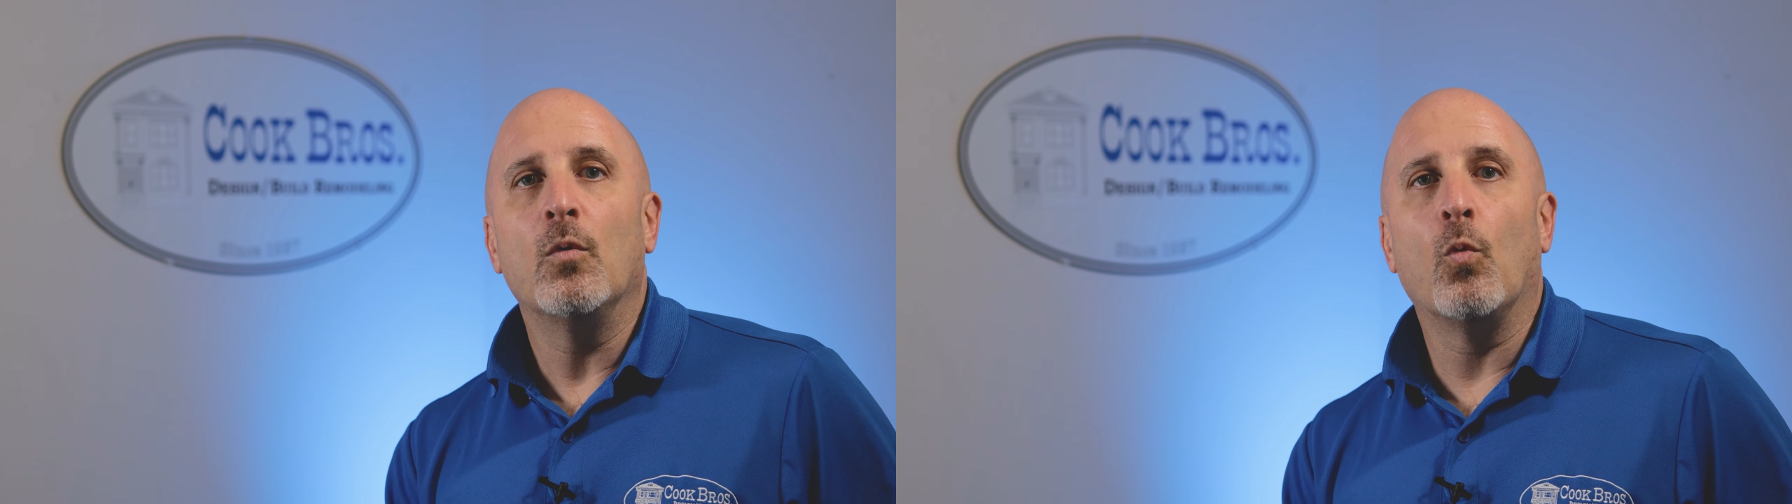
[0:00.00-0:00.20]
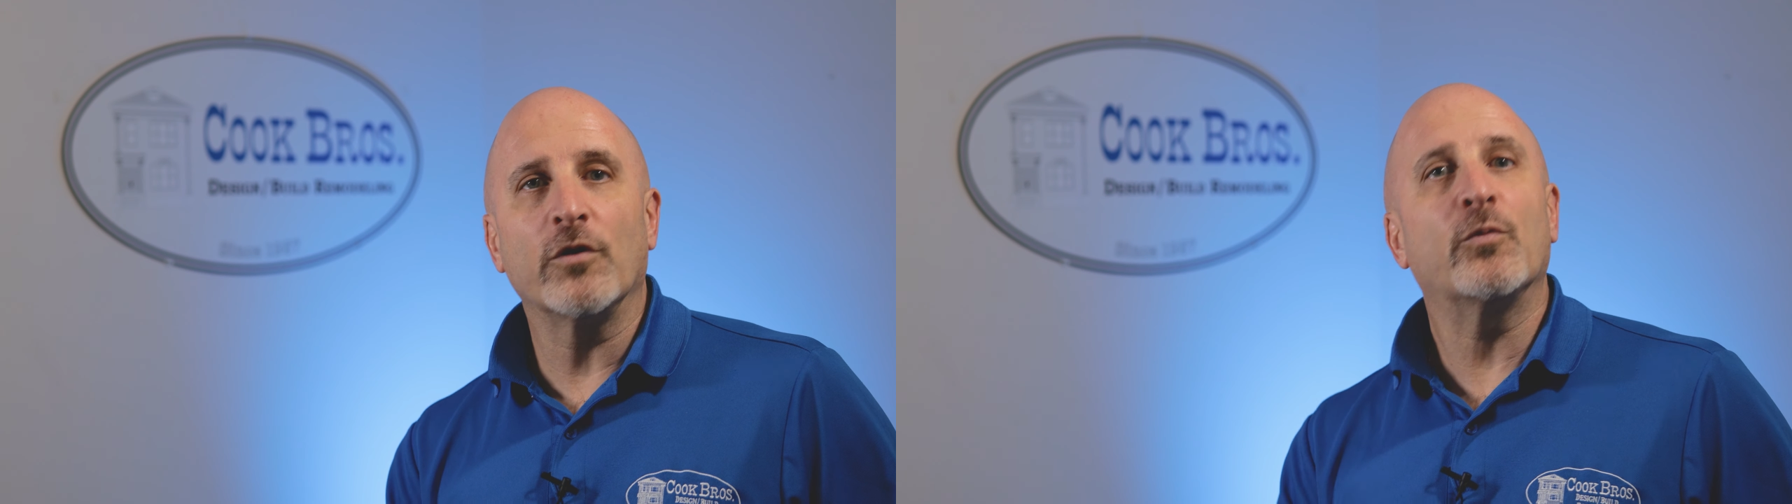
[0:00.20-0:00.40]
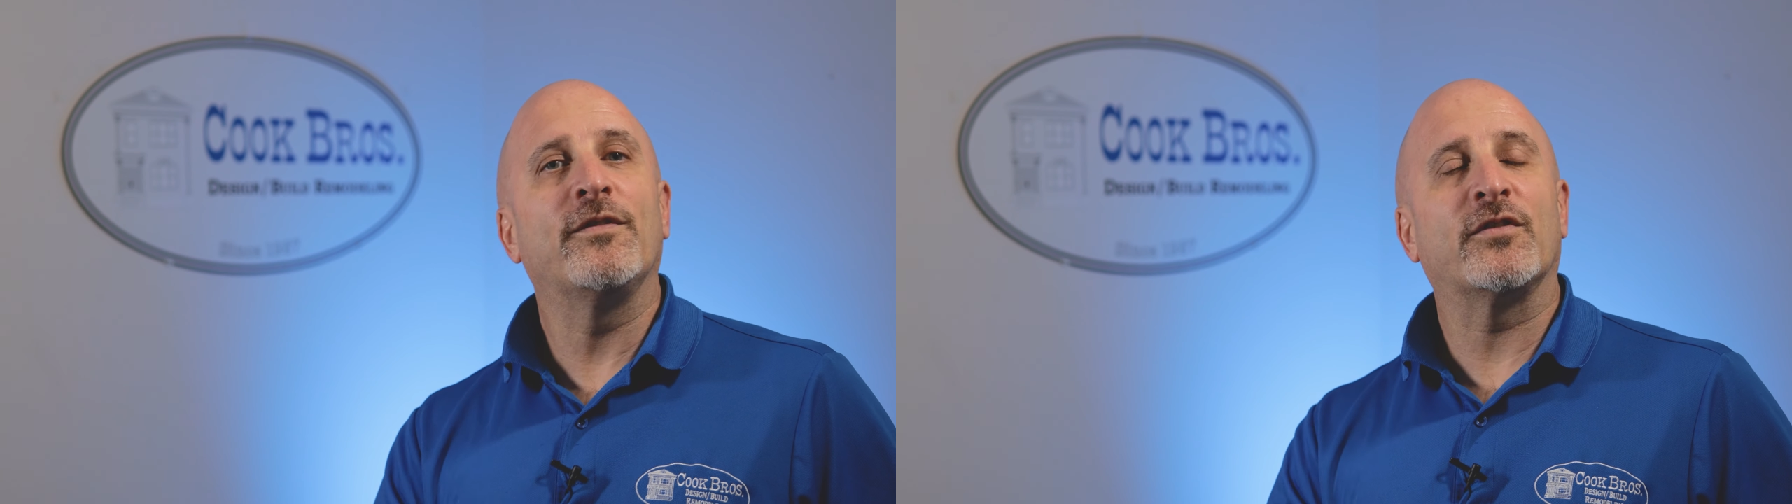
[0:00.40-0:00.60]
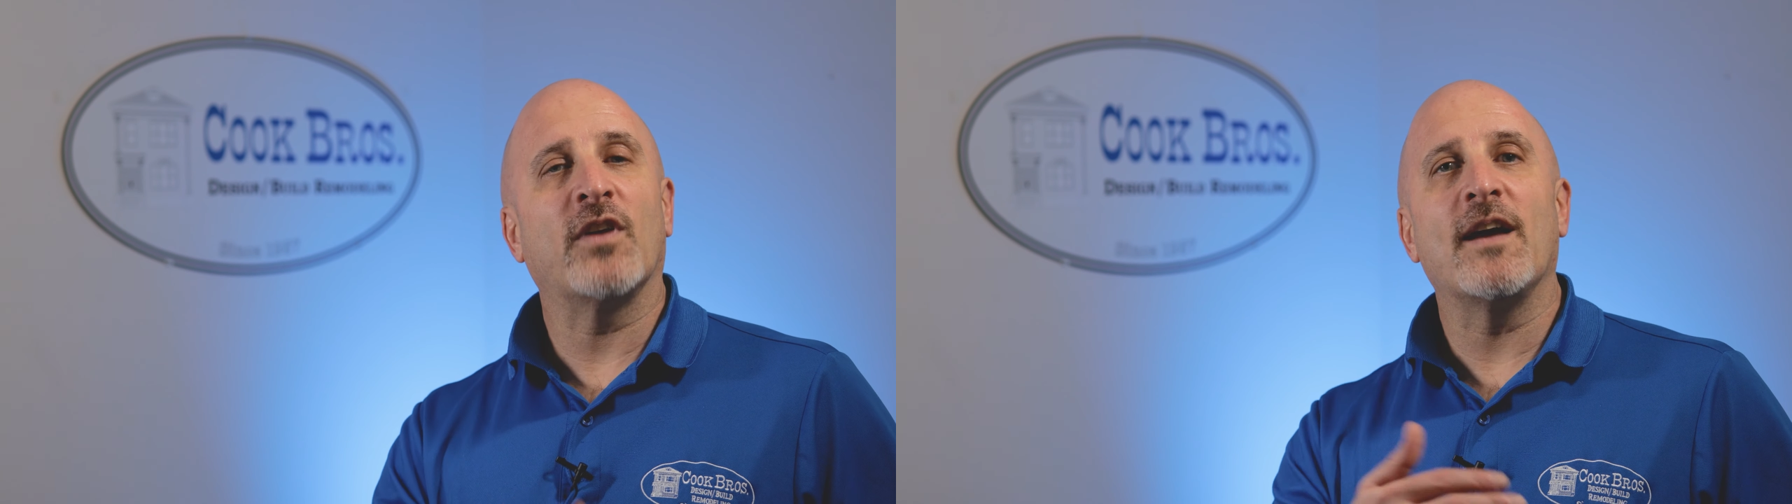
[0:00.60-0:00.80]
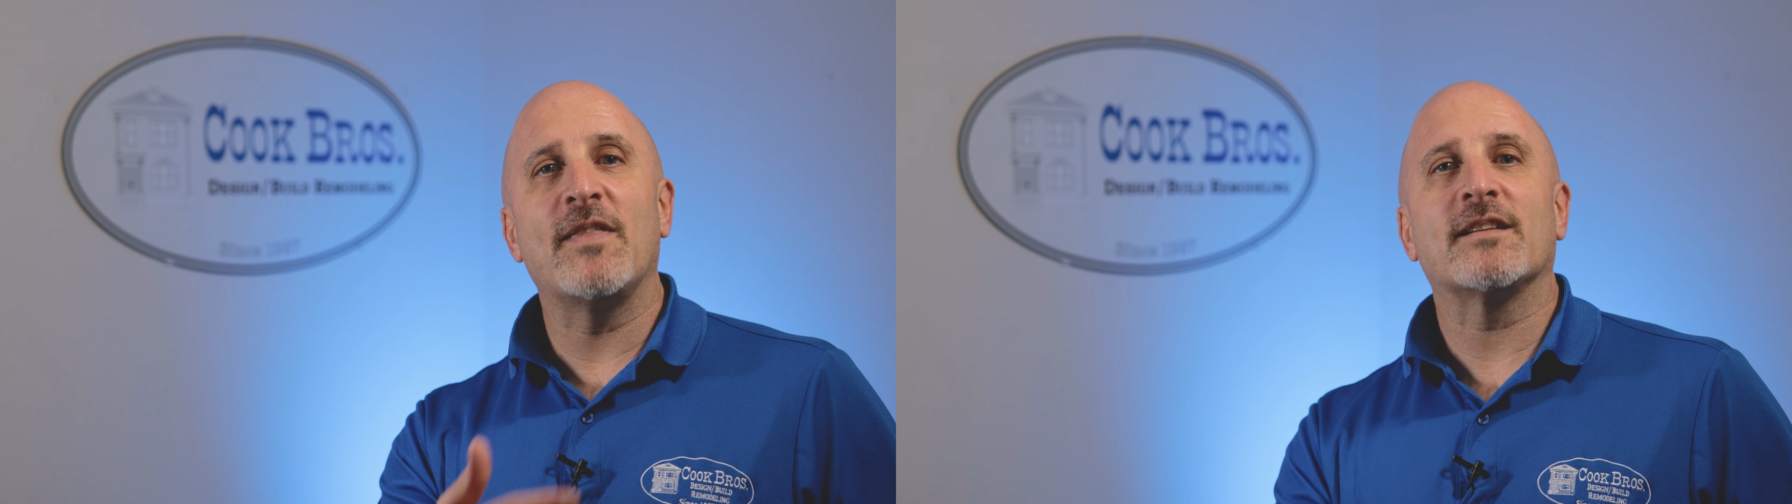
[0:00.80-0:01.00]
Once we've
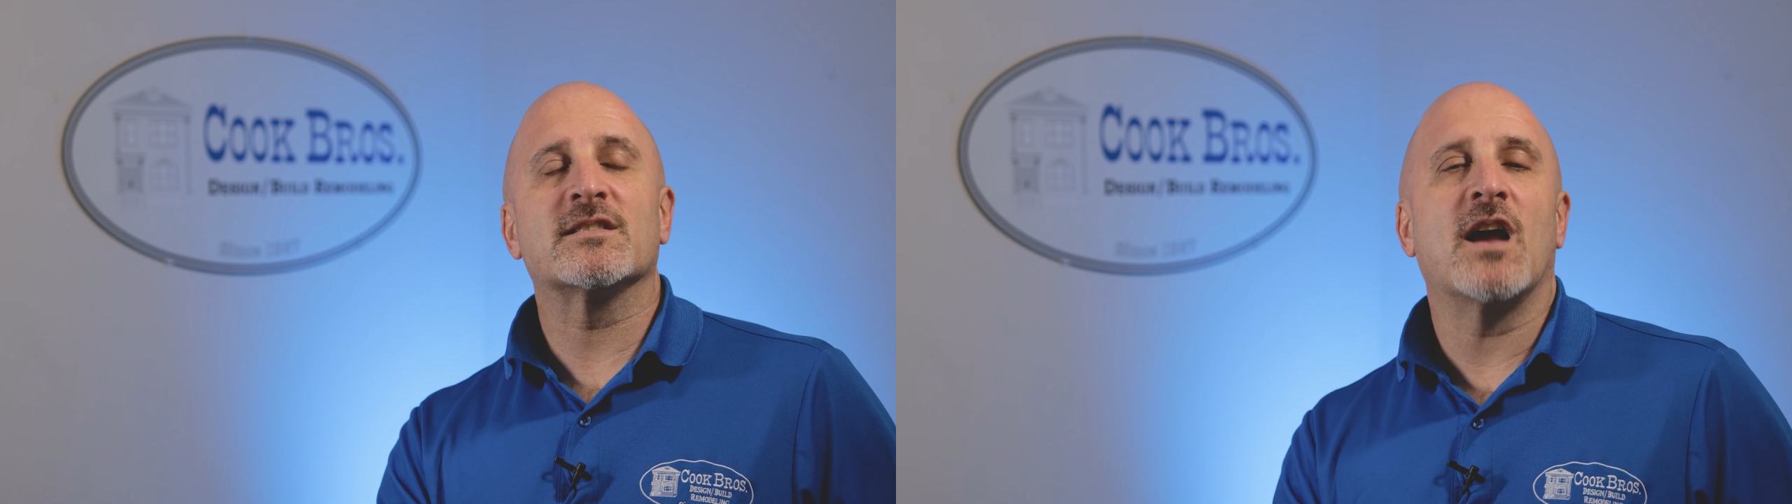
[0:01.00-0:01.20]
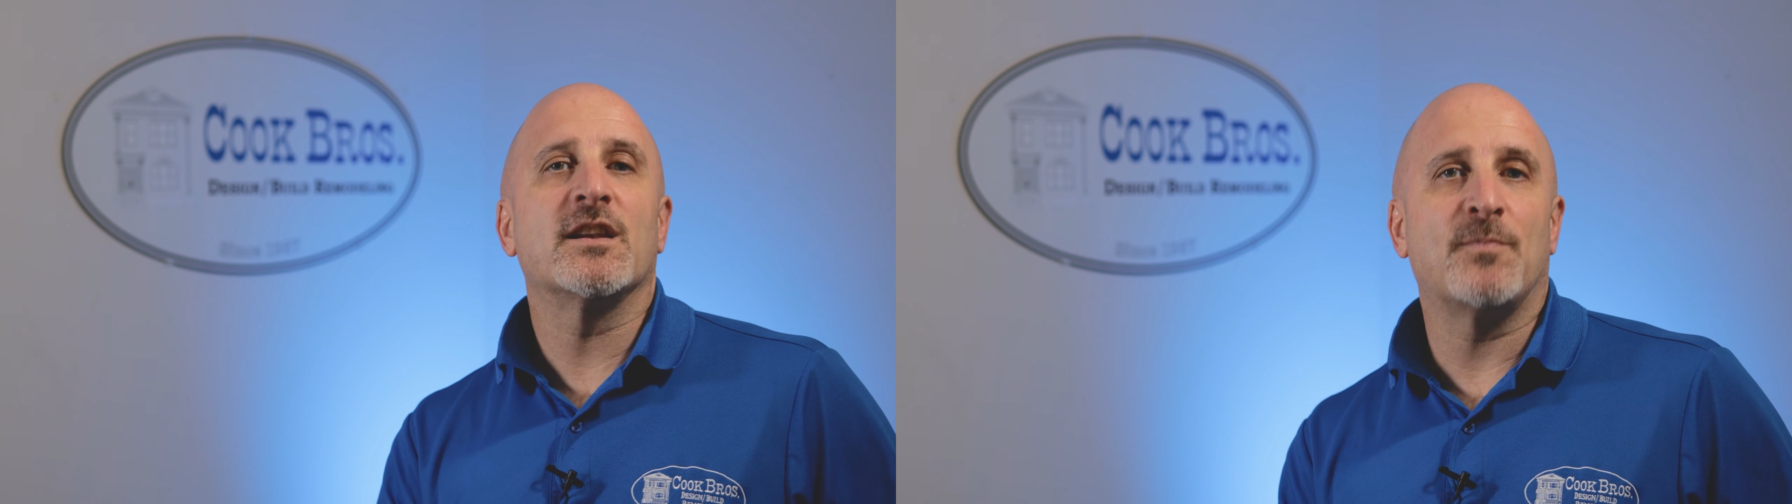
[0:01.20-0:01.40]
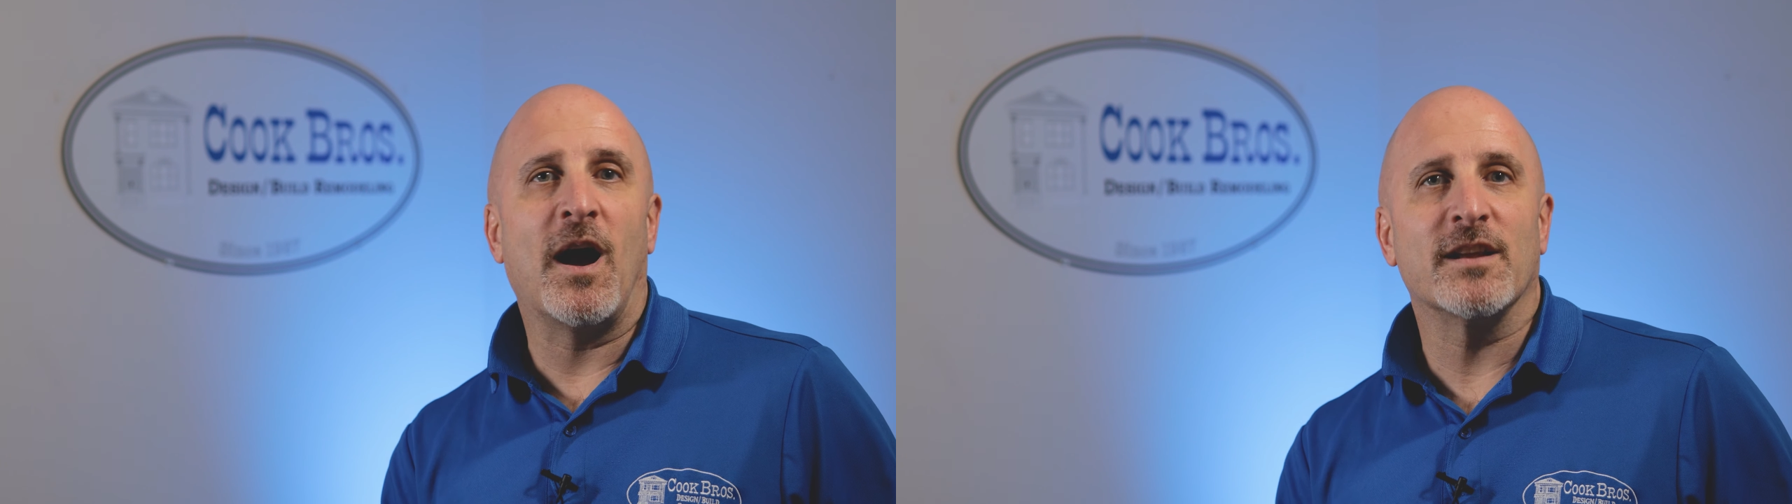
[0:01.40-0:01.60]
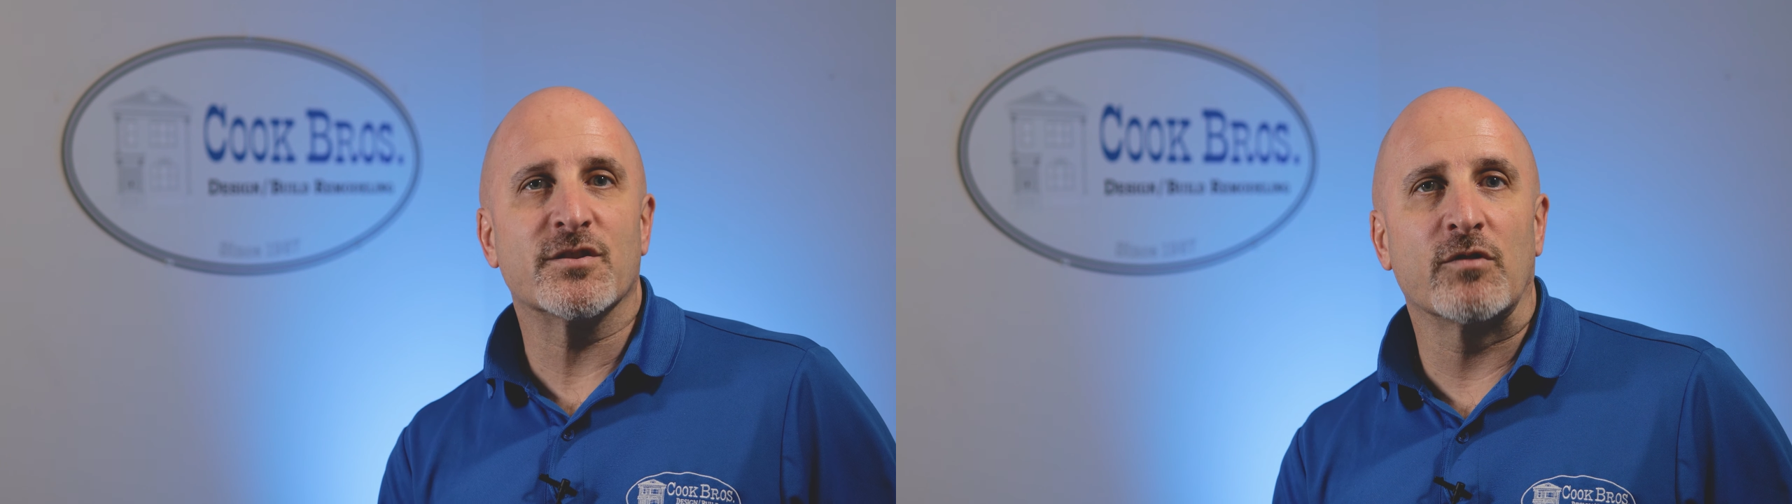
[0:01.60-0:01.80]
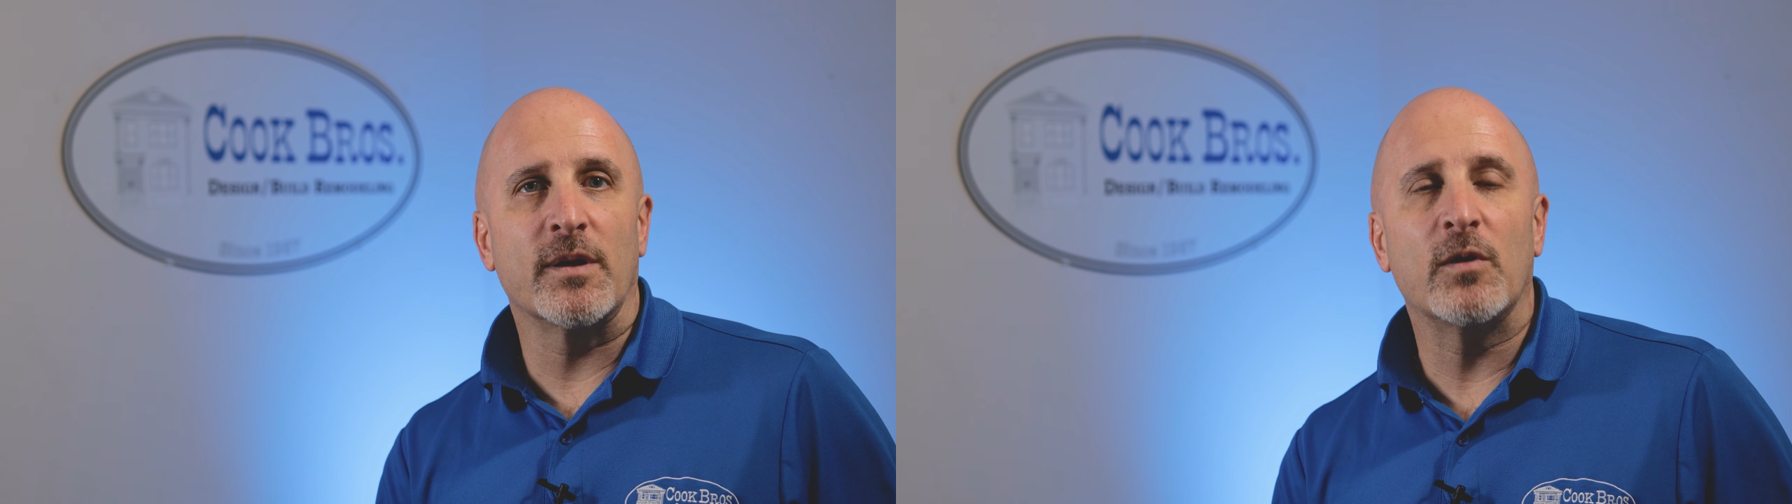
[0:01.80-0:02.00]
signed that design deposit
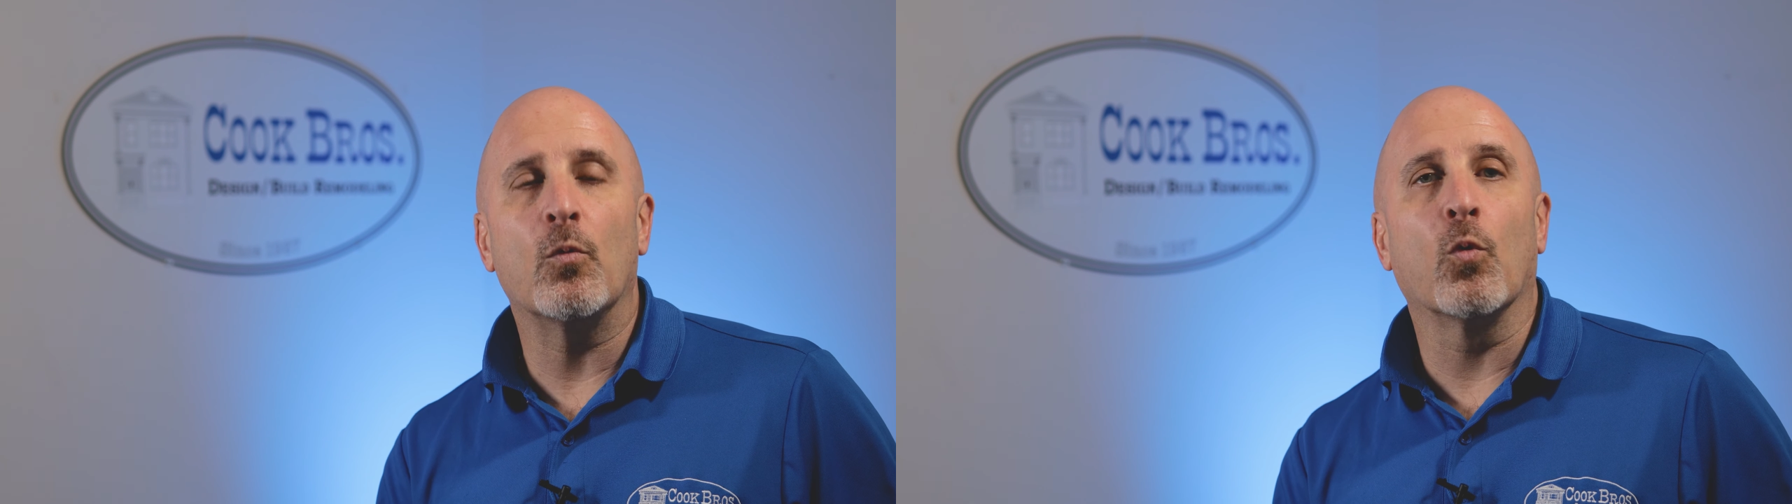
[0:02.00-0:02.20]
agreement,